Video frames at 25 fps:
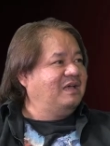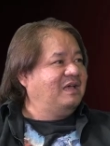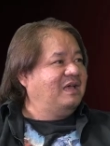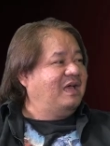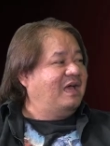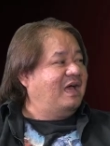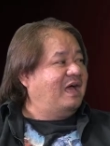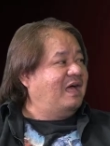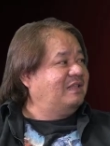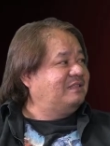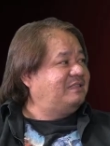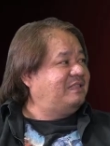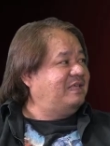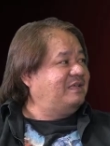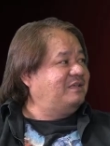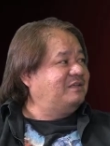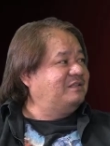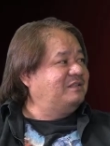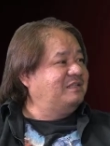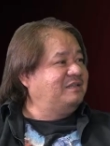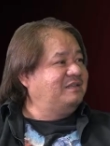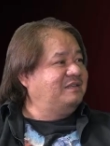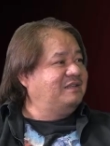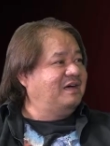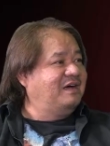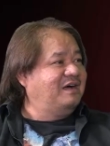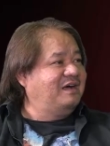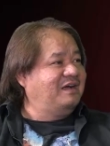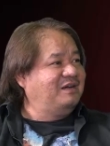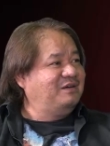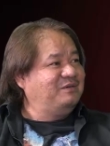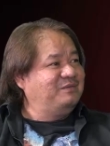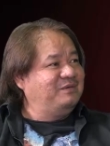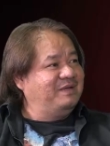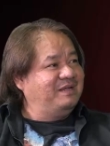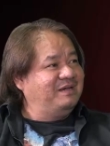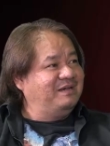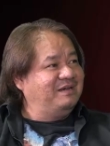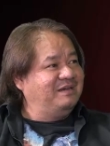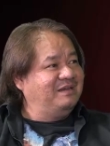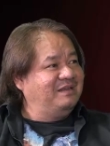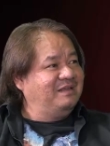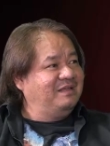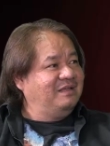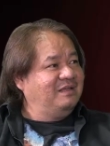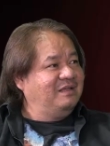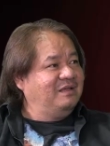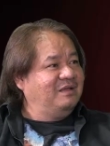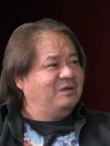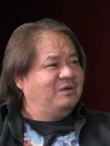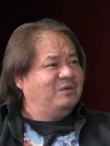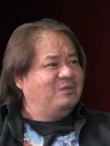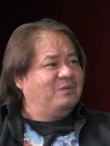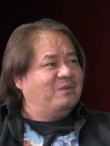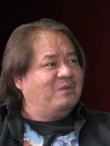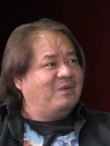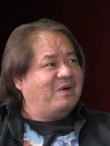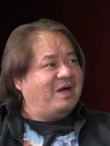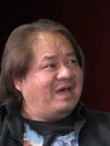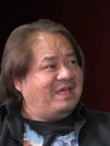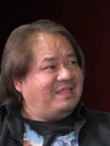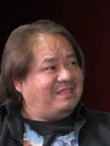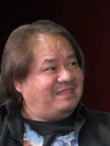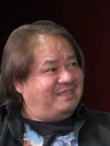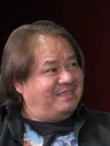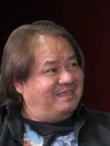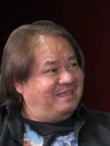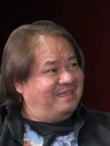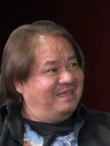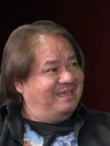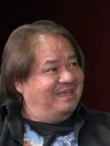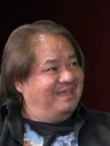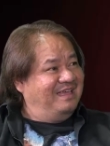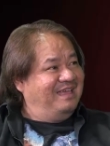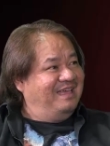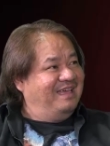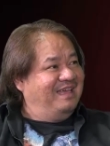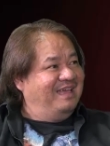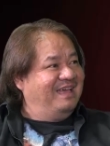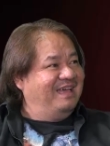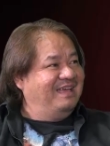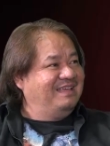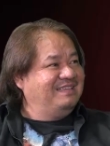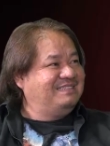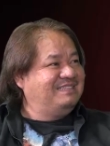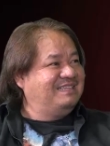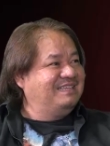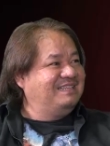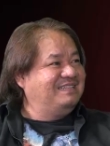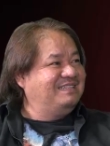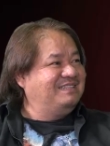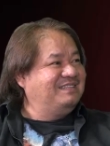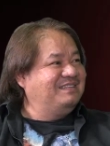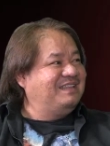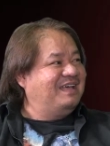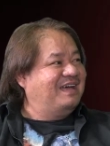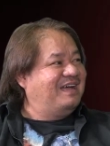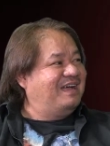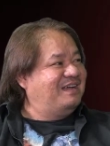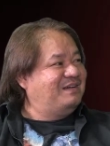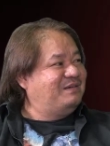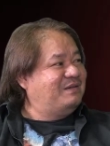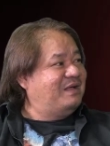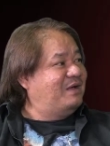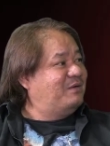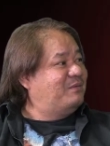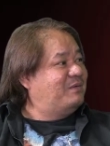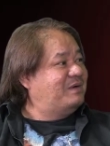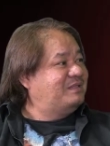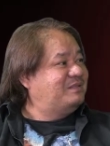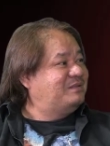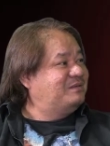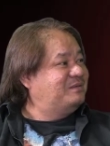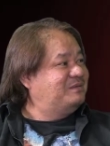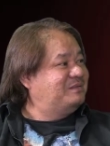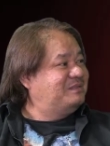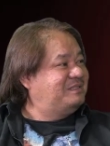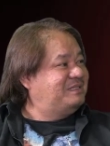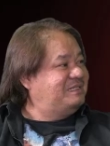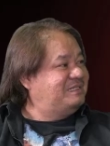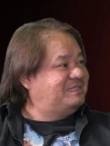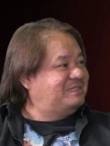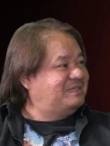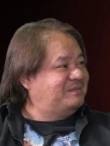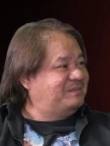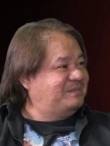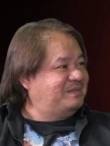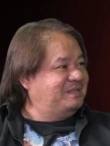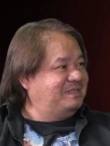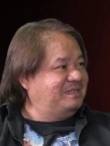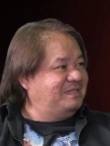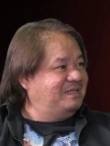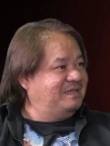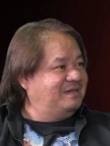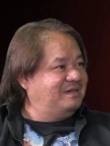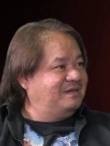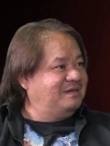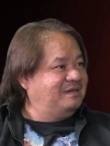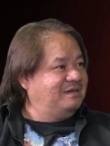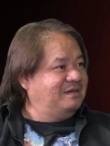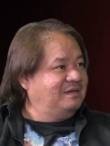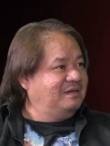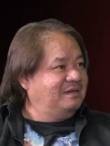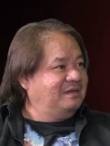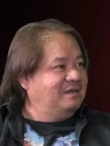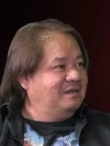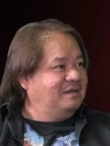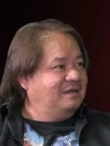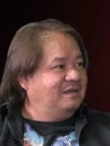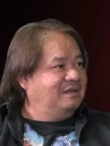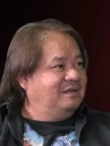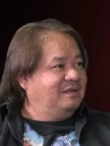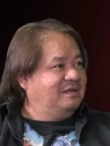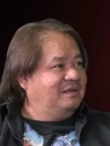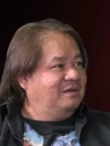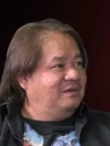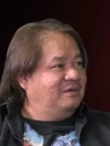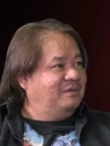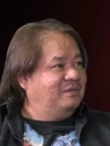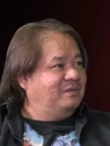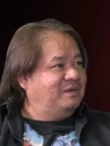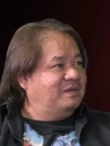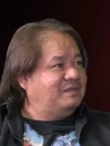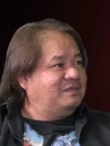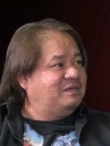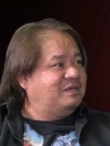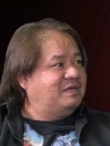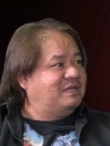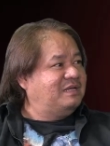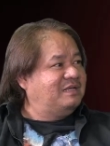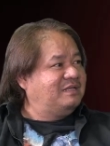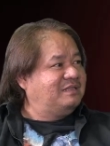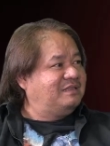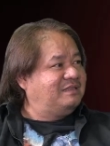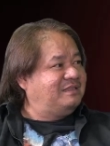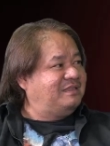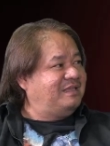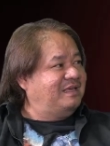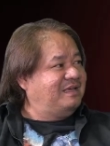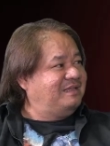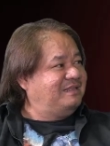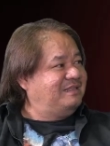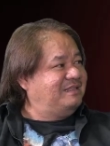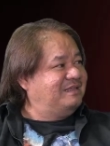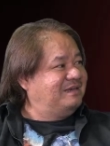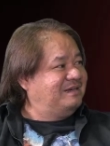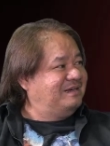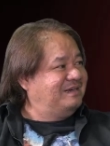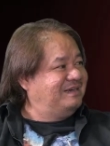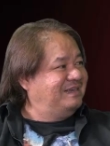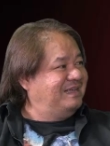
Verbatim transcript: I'll take you to the hardware. What? I said, to the hardware, I want to see something there. What are you going to take there?